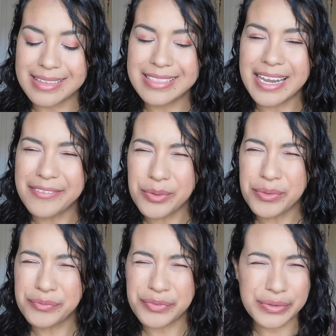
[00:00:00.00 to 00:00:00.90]
not
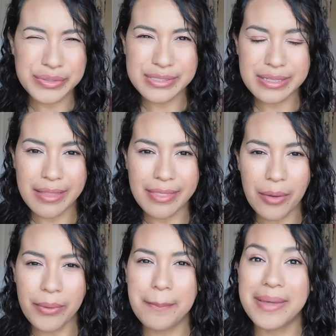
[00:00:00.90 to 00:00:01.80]
everyone feels
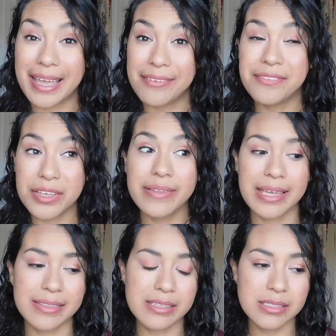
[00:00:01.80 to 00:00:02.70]
that way, but I feel
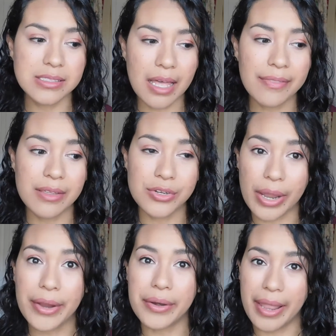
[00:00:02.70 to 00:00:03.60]
like this is on the
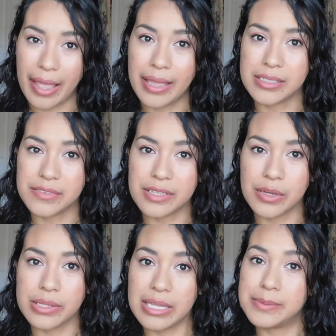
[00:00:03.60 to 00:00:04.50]
drier end of
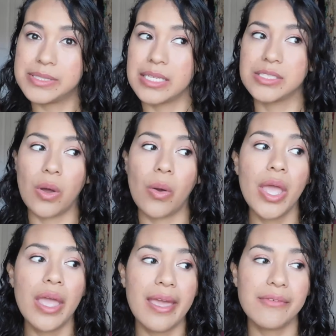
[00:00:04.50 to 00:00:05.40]
liquid lipsticks. So
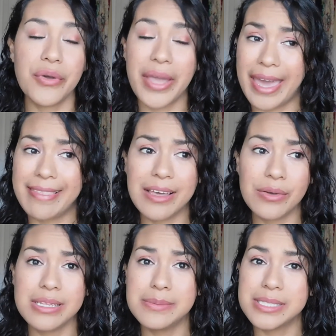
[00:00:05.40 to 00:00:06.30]
if you hate
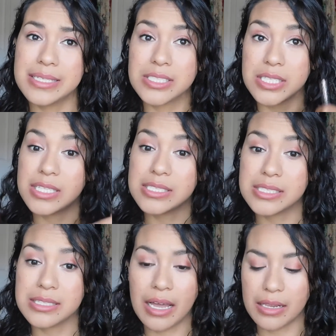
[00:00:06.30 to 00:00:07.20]
liquid lipsticks, this
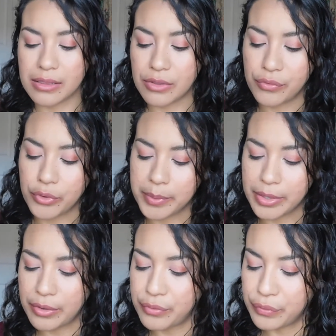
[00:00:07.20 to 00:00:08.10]
is not the
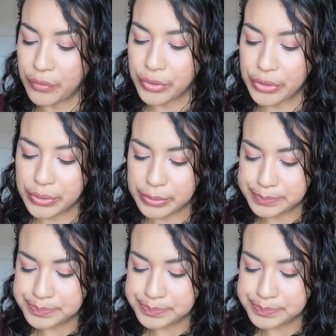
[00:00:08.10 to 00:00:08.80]
formula for you.